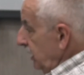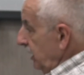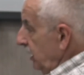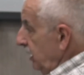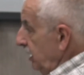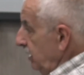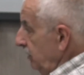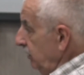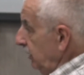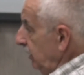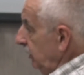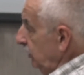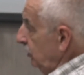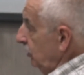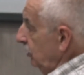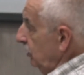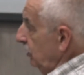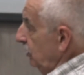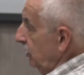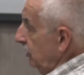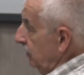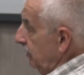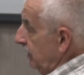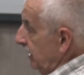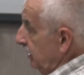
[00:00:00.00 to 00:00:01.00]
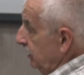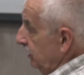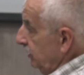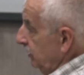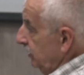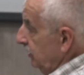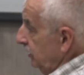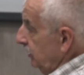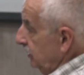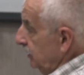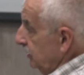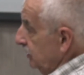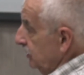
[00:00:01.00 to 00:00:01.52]
He will talk about
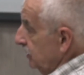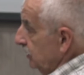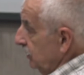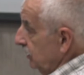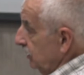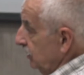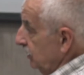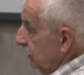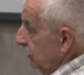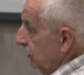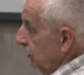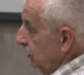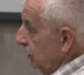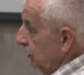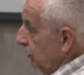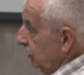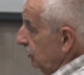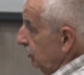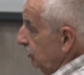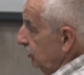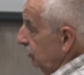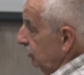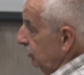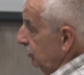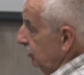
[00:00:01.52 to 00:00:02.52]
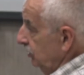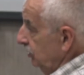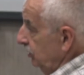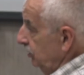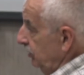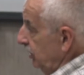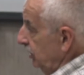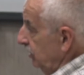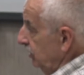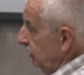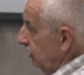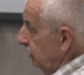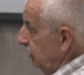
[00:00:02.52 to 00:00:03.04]
it
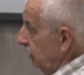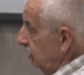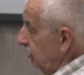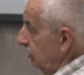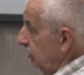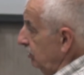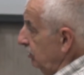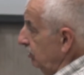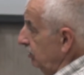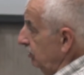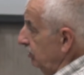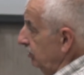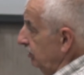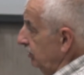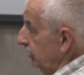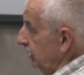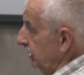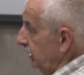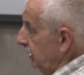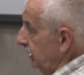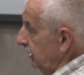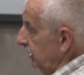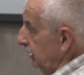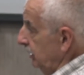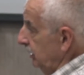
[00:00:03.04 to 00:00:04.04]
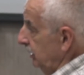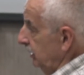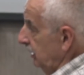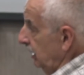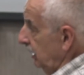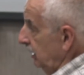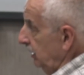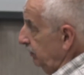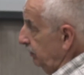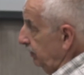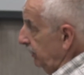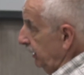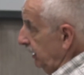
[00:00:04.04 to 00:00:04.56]
tomorrow in
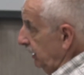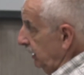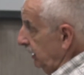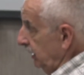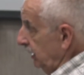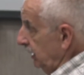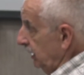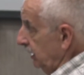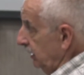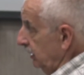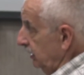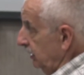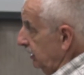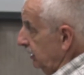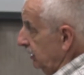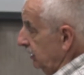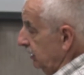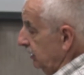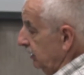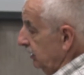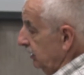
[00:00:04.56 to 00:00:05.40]
Taipei at the